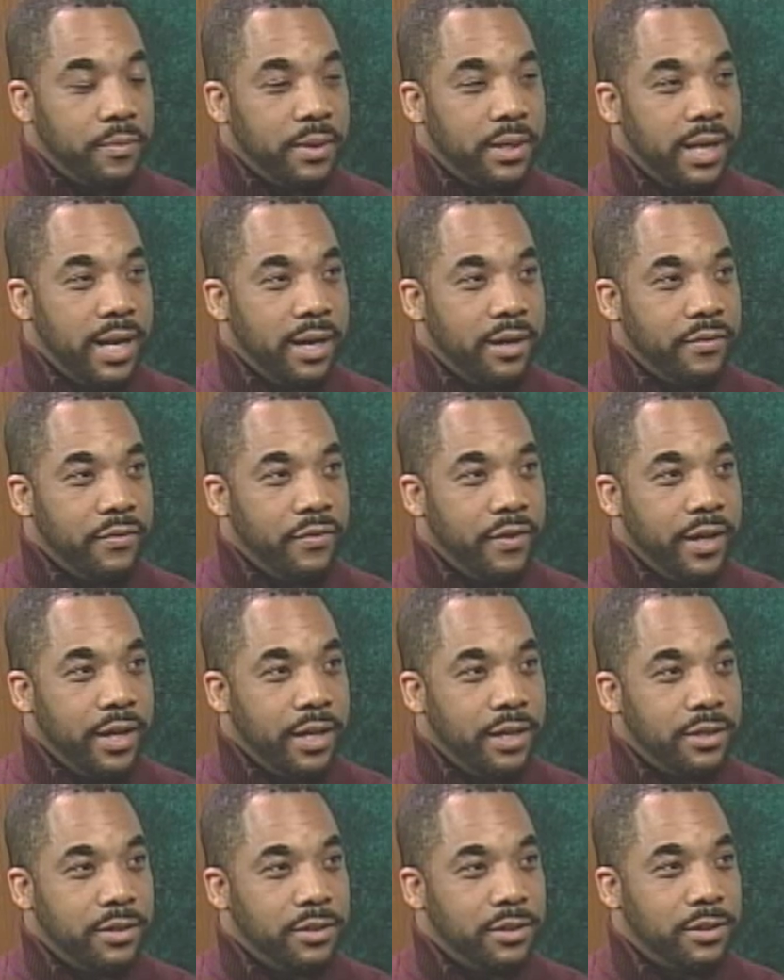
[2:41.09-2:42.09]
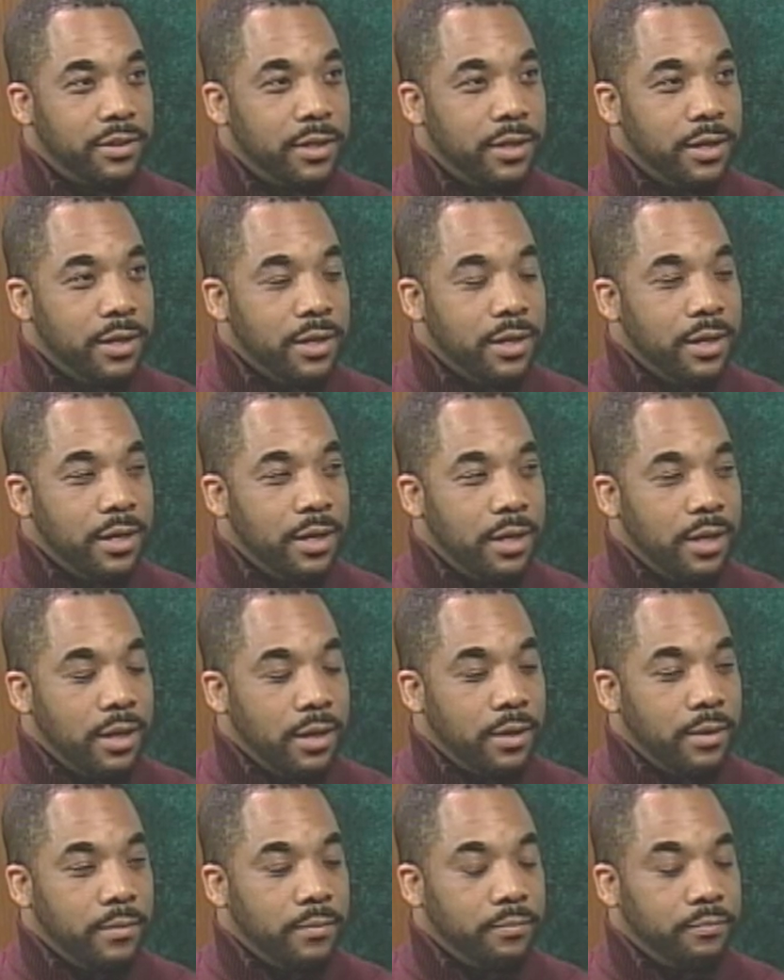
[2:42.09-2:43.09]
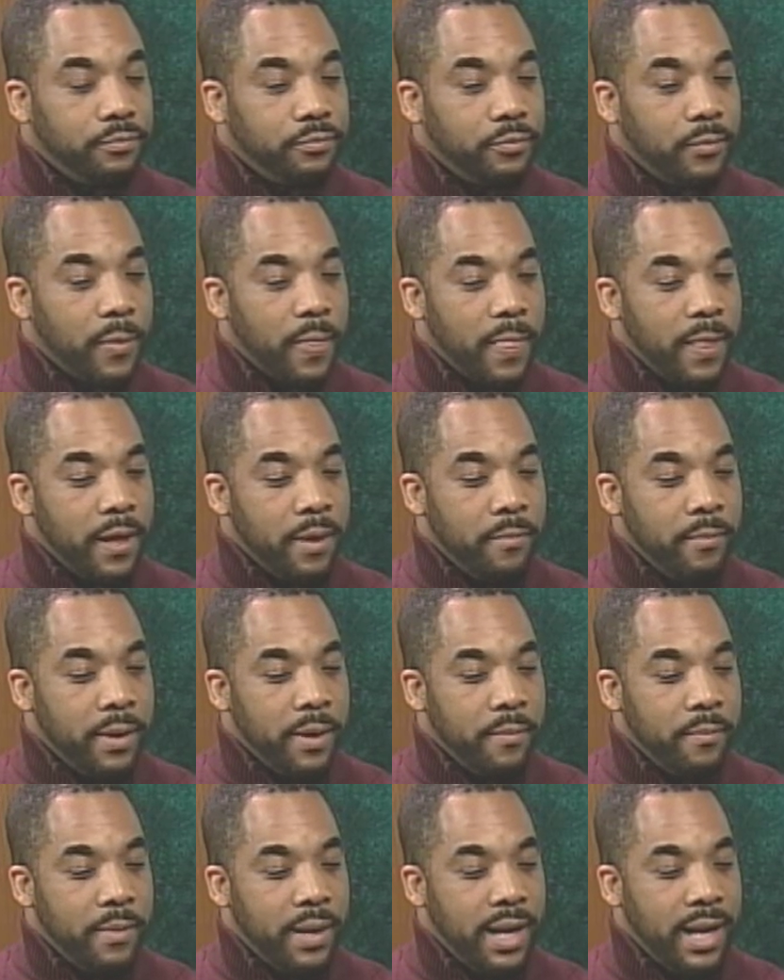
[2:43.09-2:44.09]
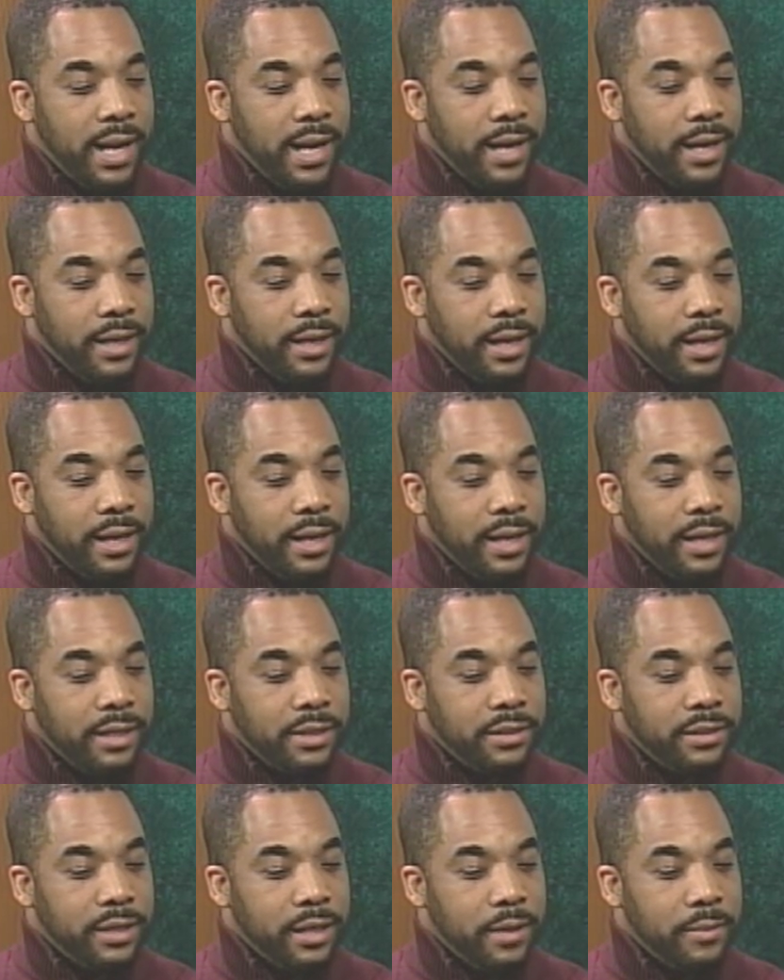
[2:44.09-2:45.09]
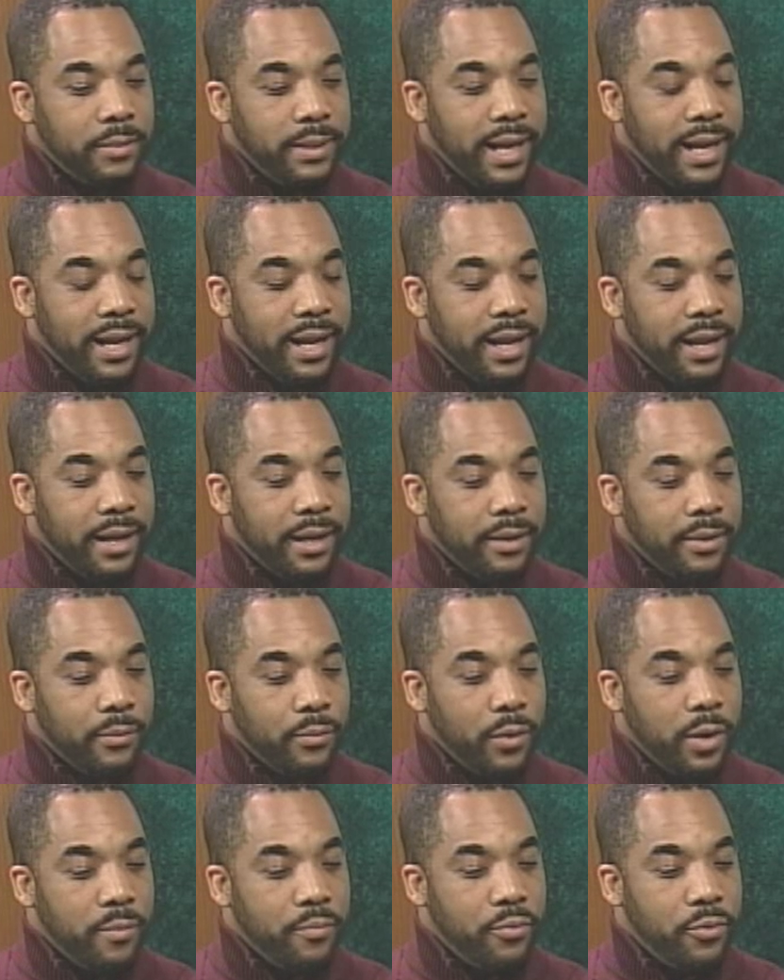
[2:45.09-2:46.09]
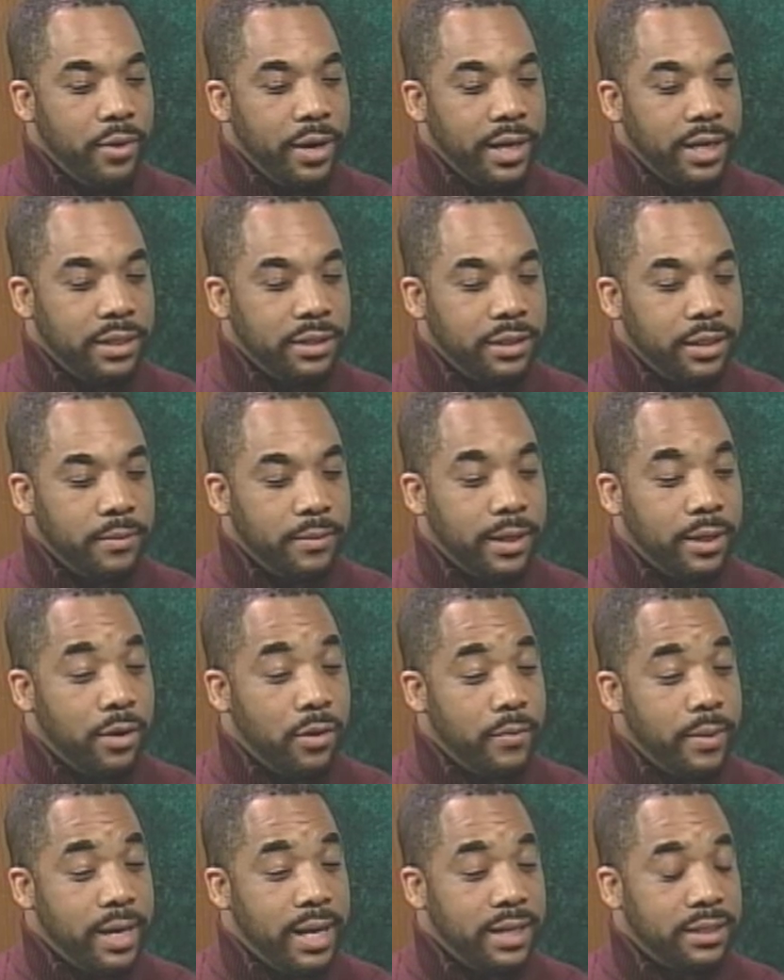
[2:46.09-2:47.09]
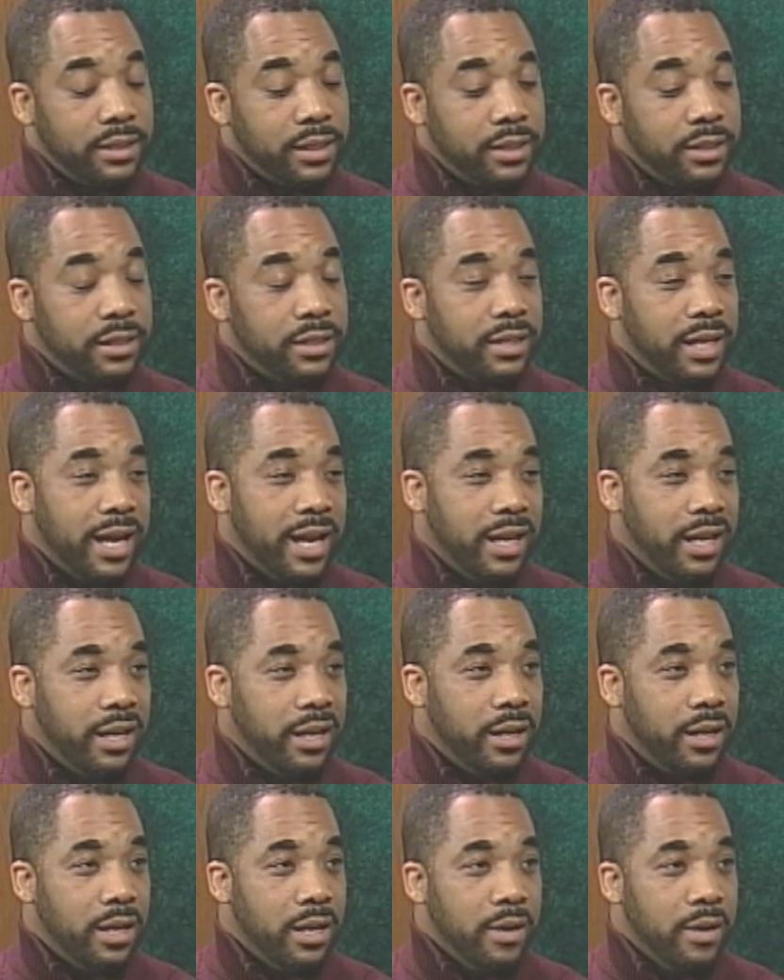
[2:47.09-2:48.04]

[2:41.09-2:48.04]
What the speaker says: a lot of things in my mind. And it seems like at one point, it seems like, oh, well, that's entertaining.